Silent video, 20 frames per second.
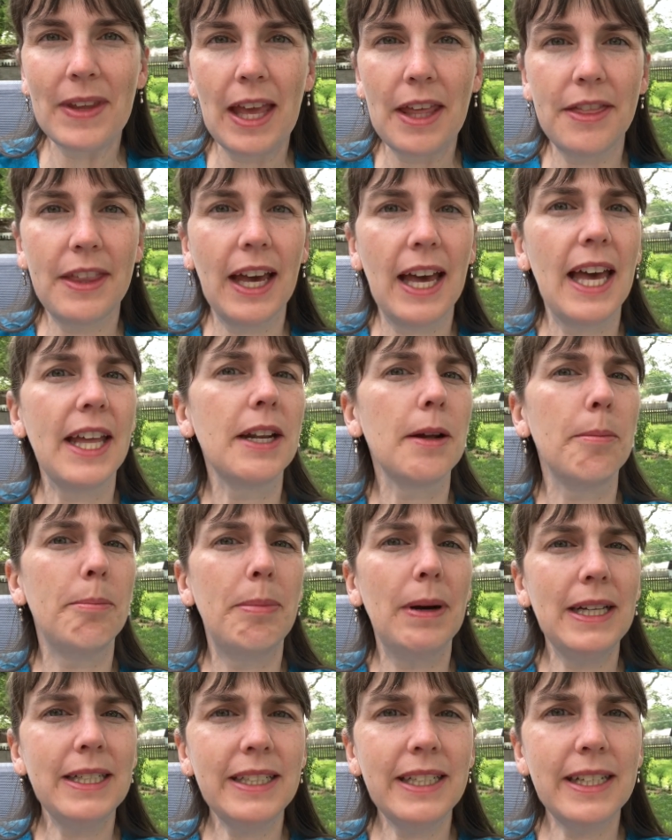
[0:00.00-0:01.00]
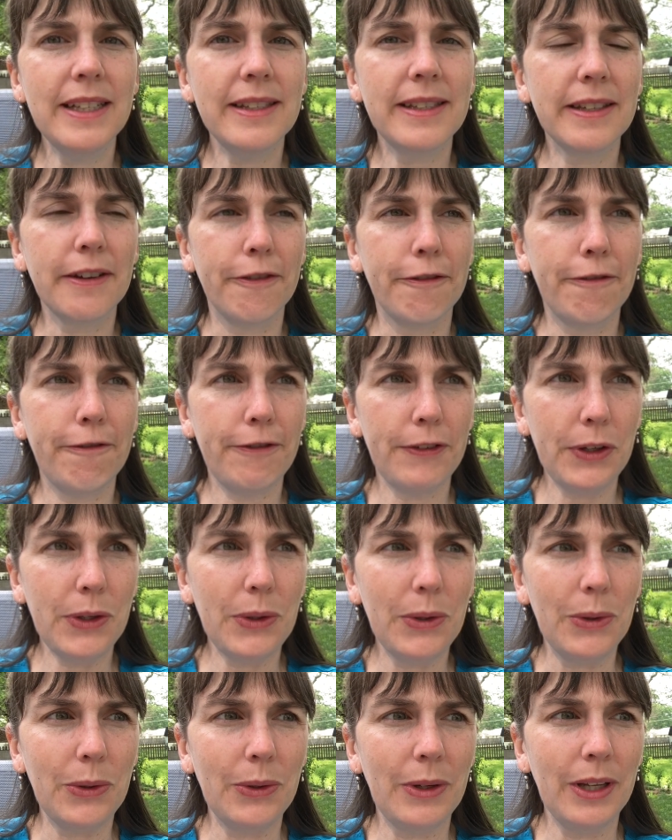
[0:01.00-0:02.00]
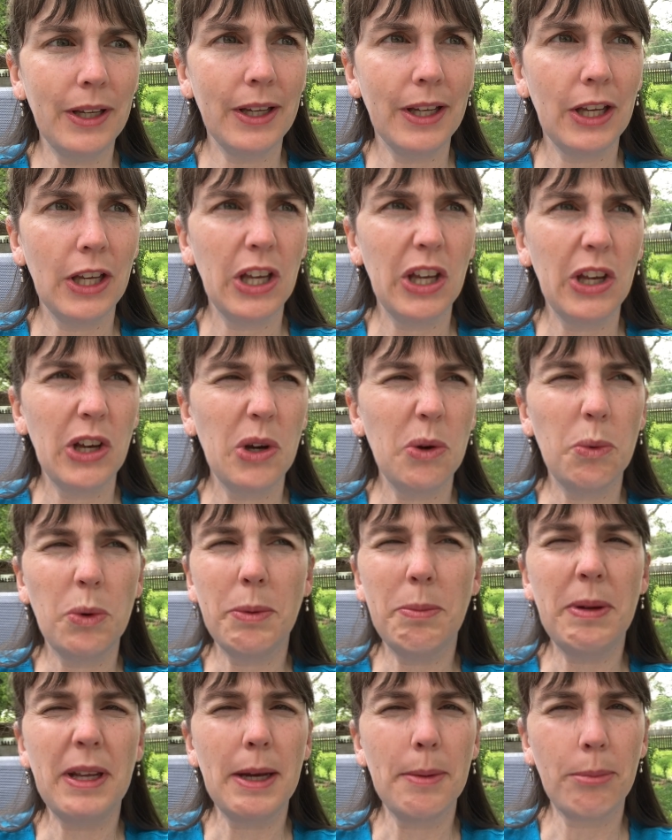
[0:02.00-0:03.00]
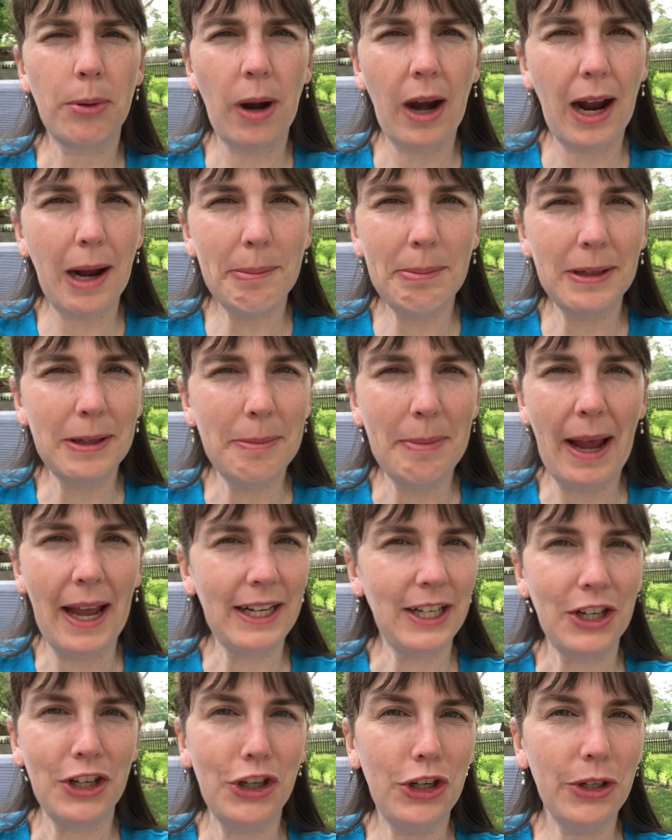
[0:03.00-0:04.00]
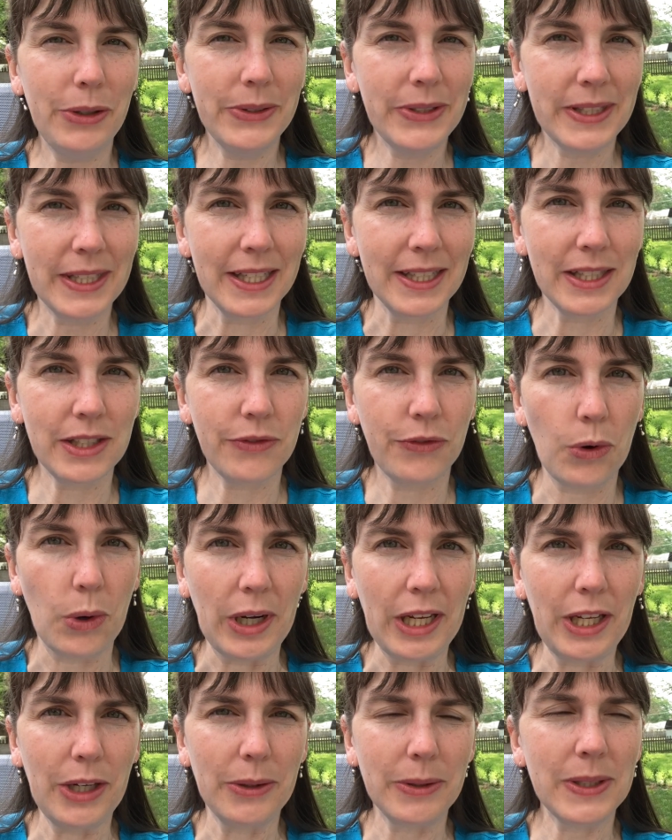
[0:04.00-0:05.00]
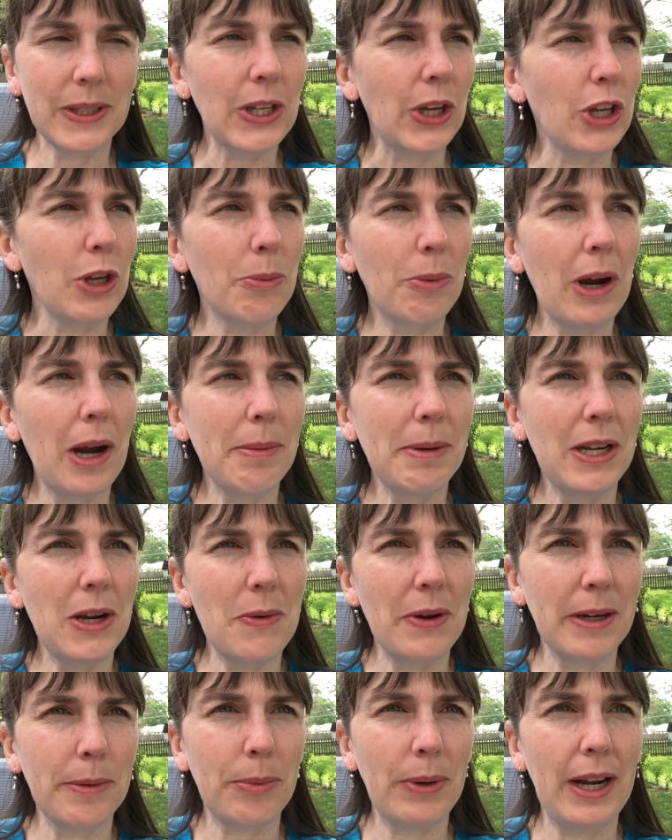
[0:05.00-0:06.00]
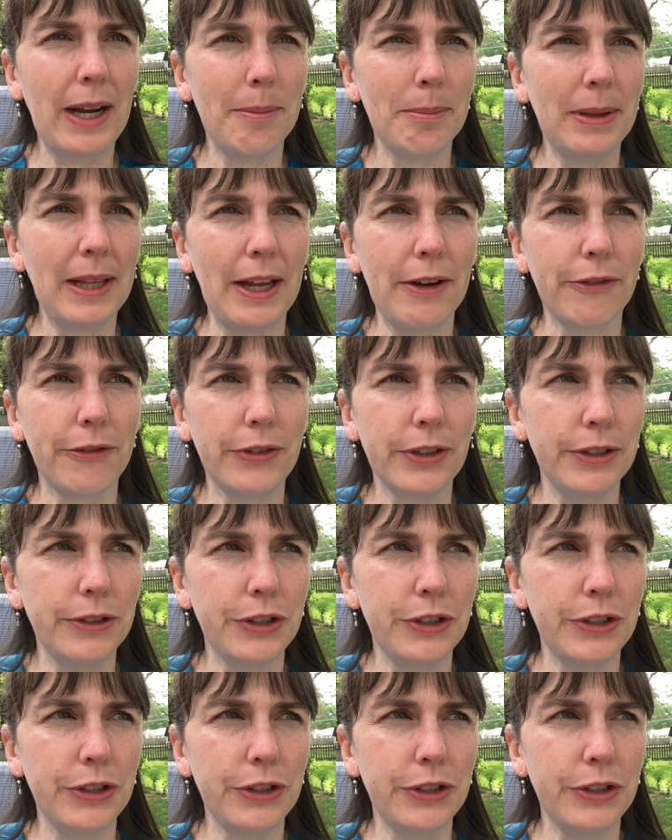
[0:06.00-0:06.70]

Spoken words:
that an abundance of food would be a problem and a nuisance for you. So you probably don't want to plant fruit